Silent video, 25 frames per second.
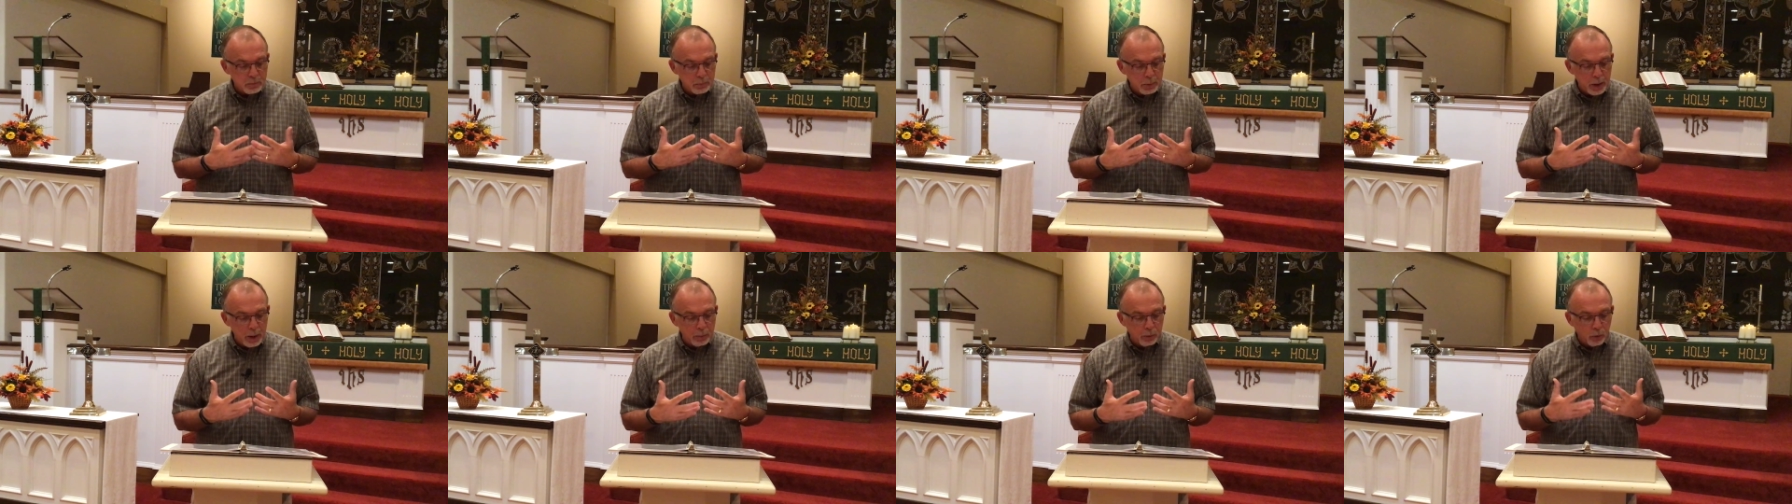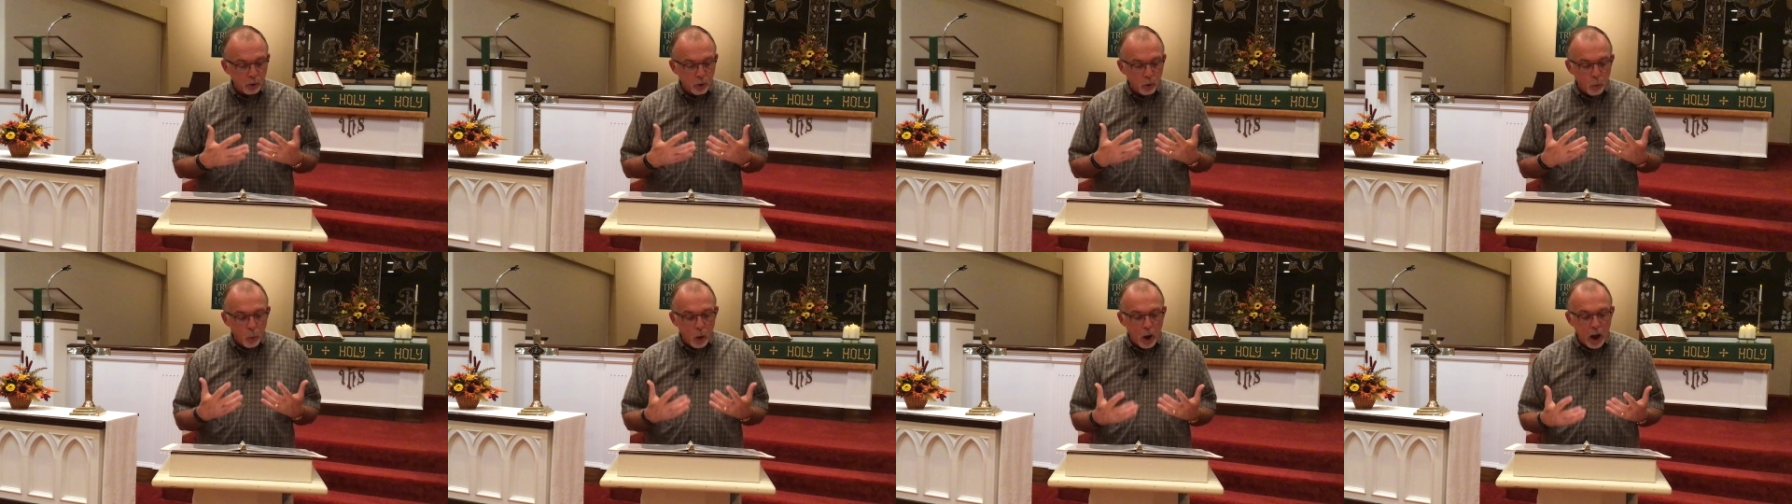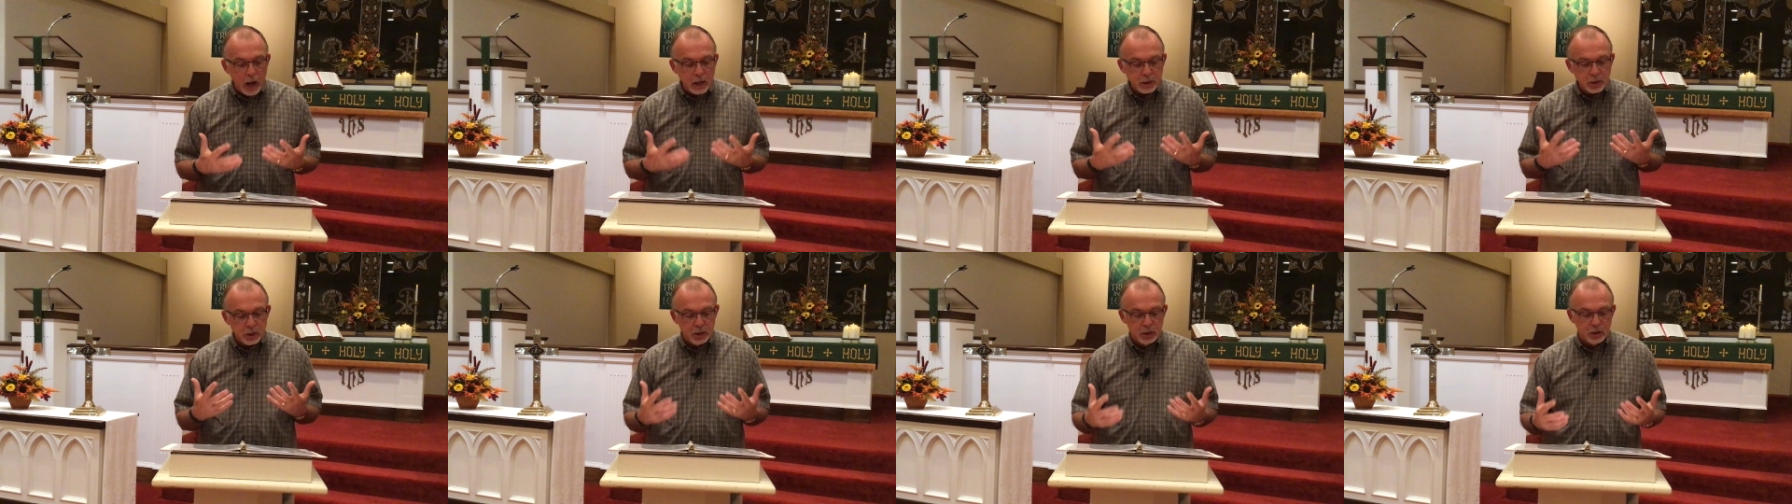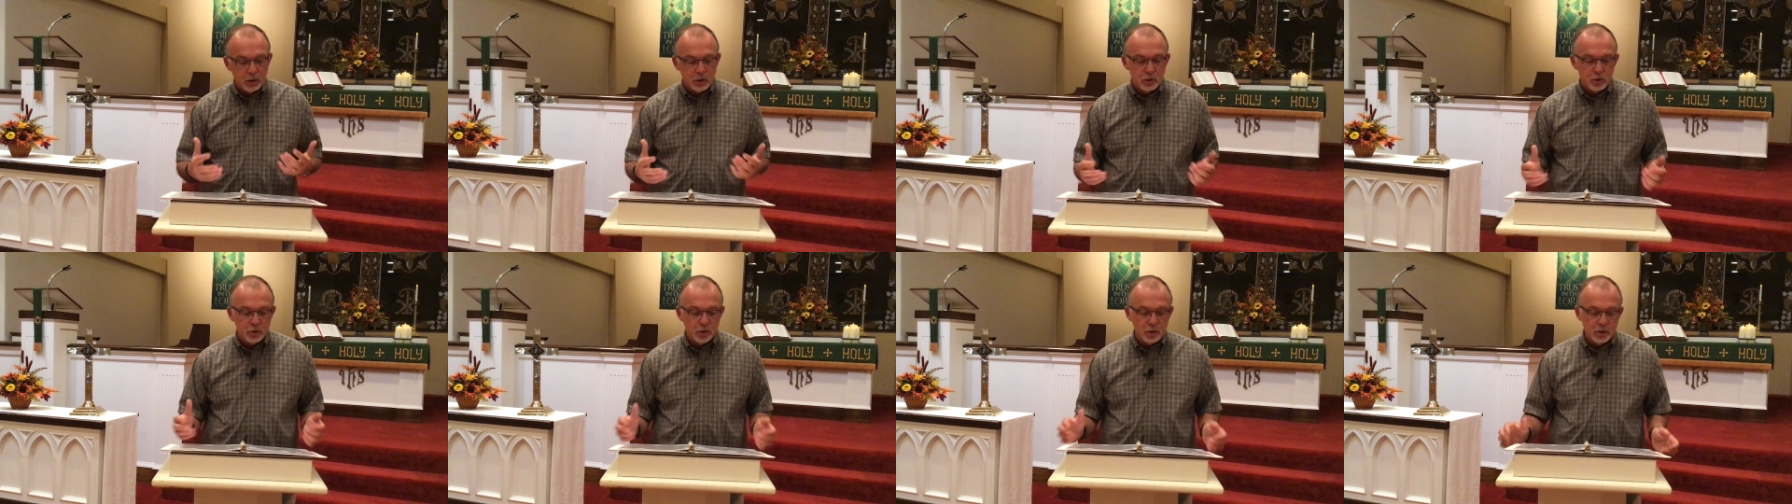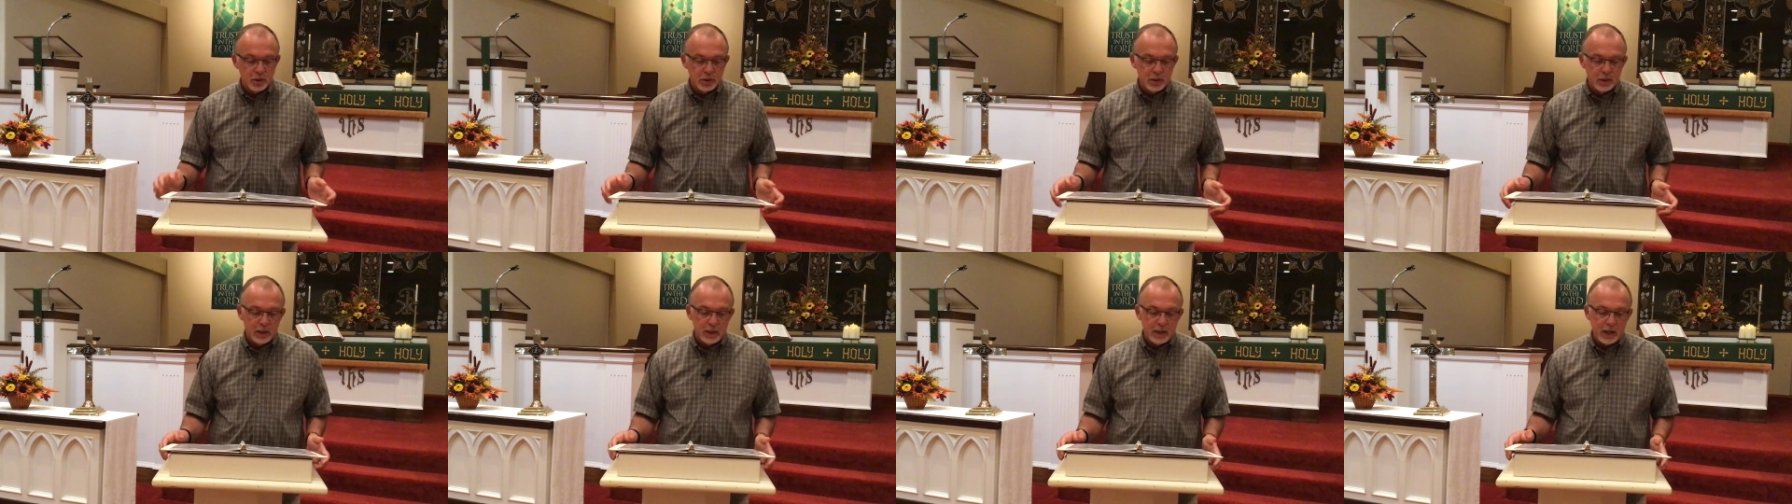people are watching the
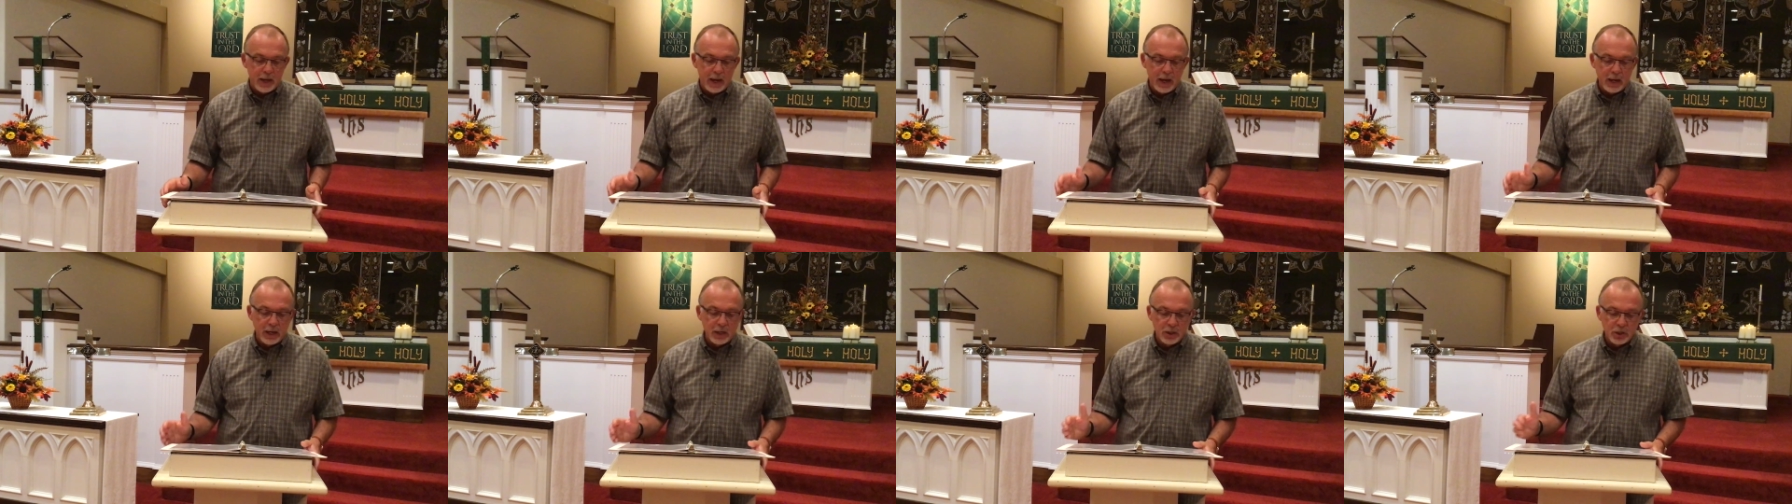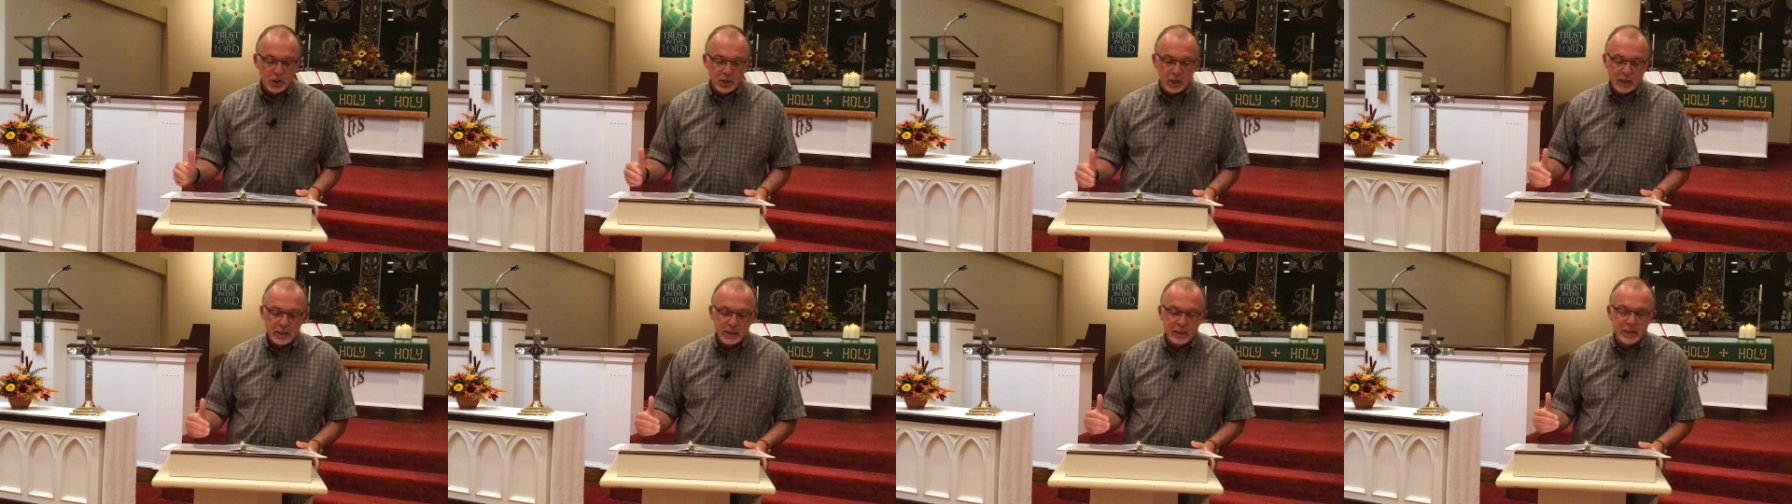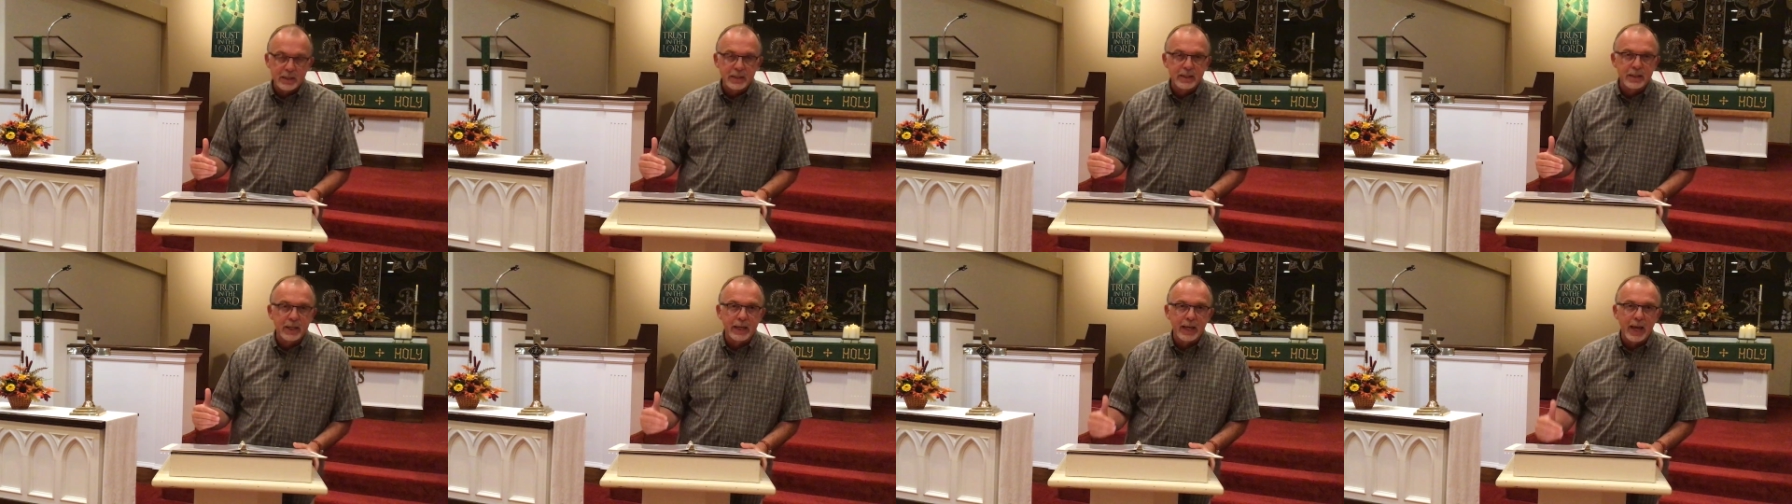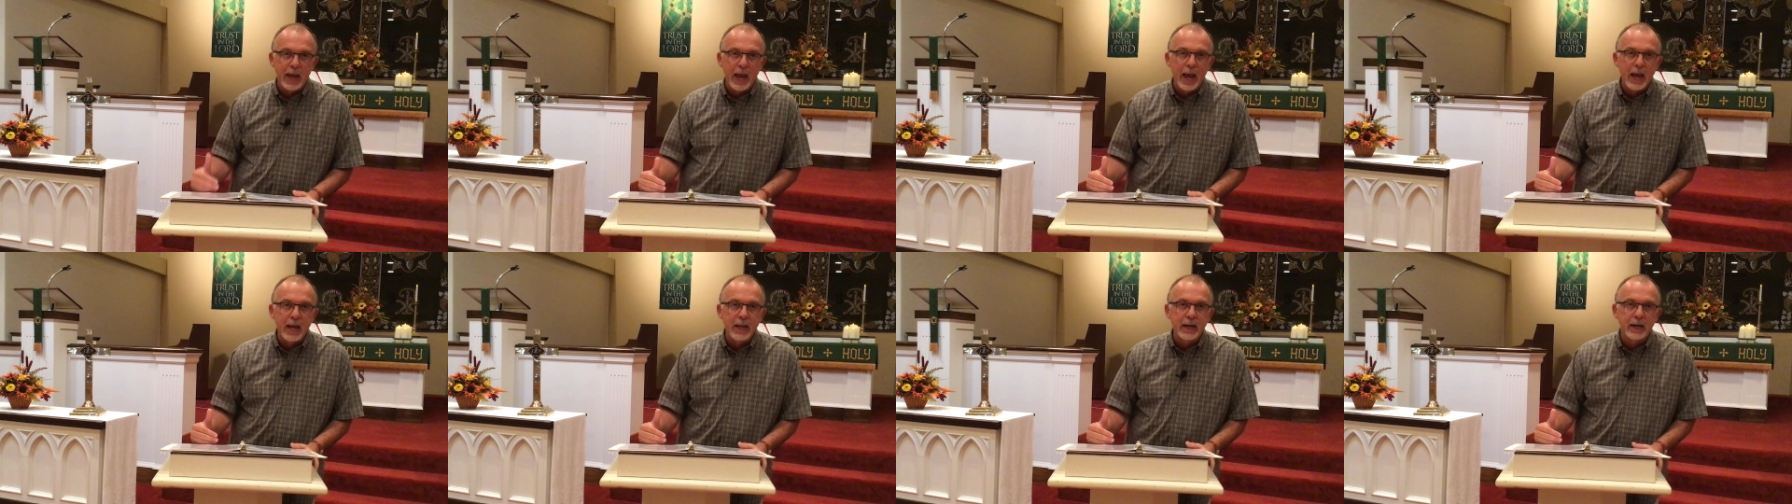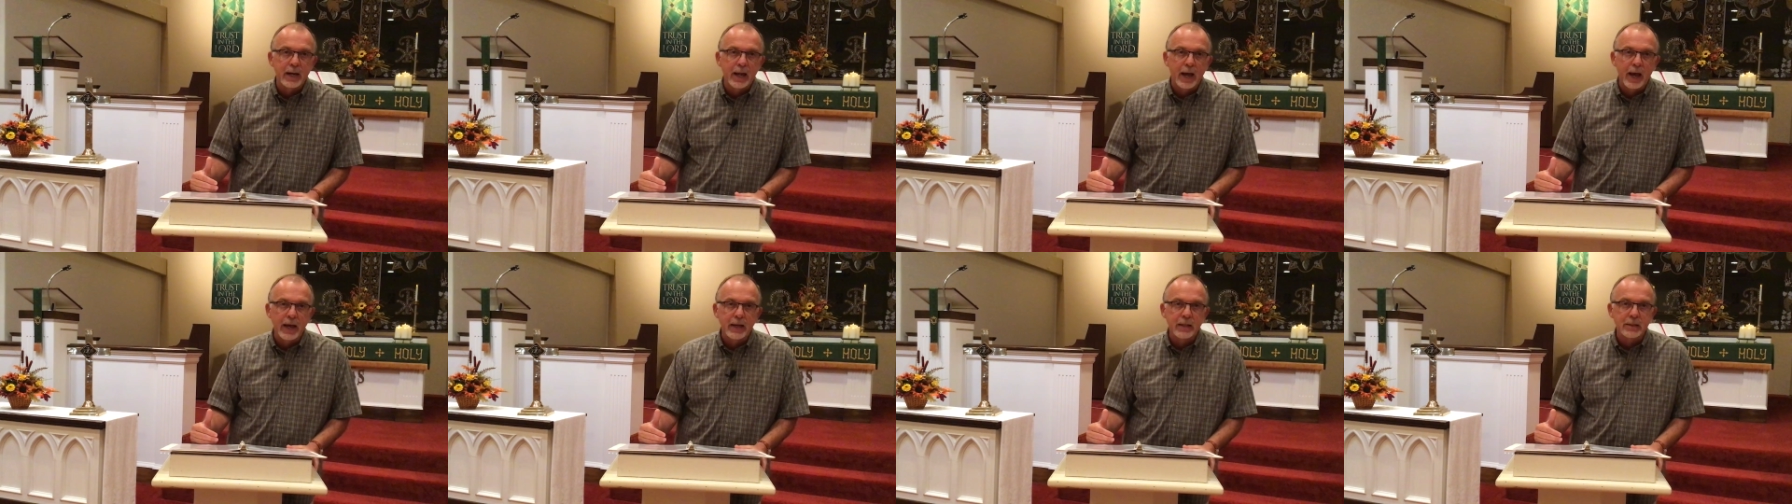church today just as the
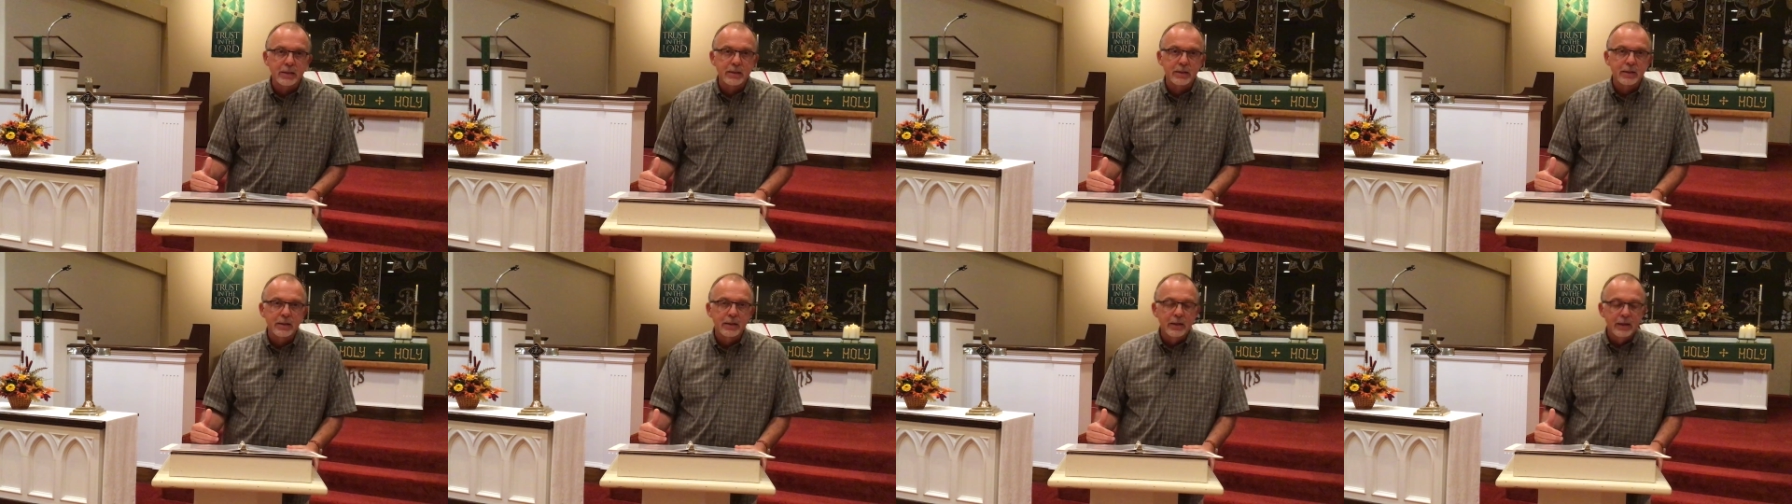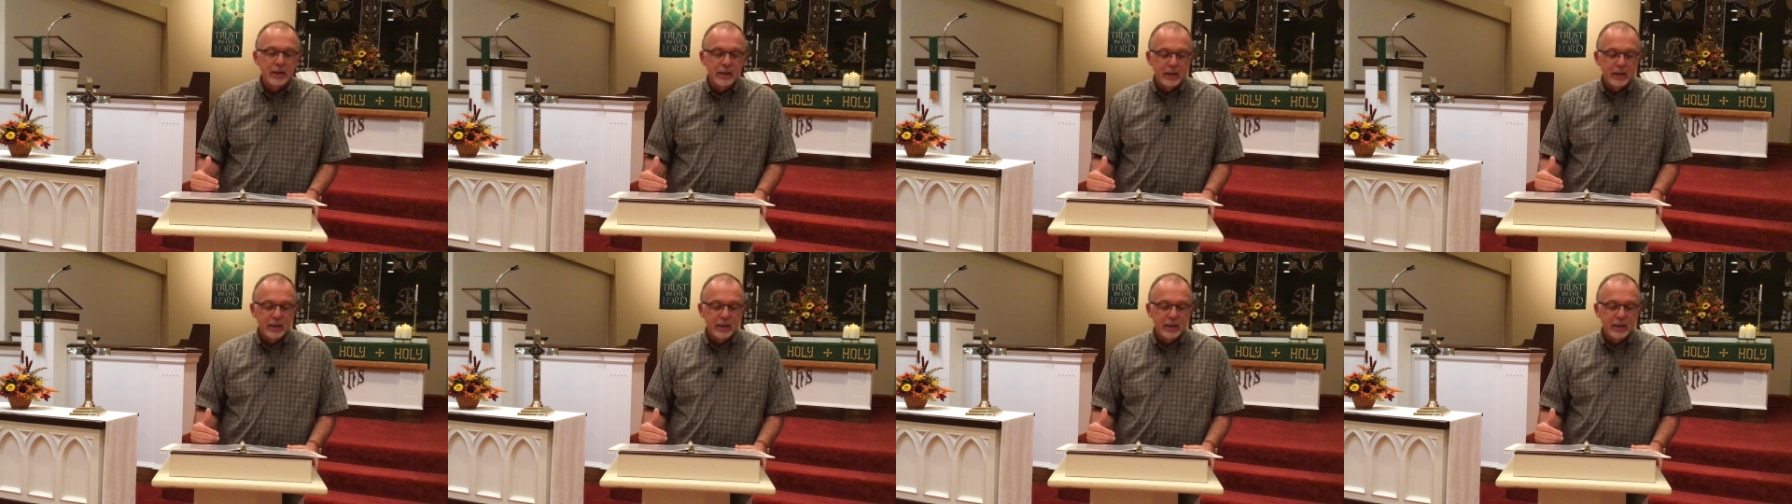Canaanites